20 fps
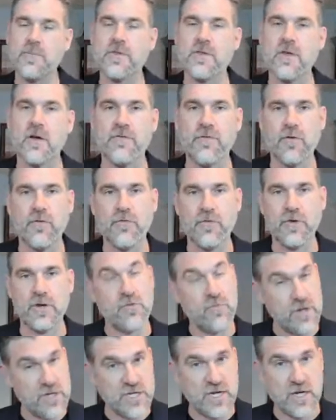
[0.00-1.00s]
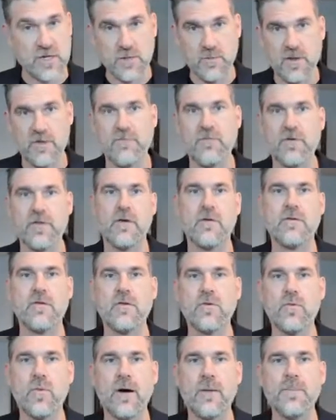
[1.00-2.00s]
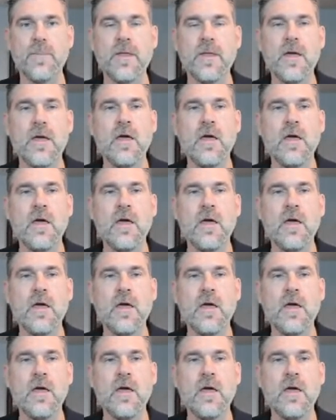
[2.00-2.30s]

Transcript: So feel free to reach out to me for those as well.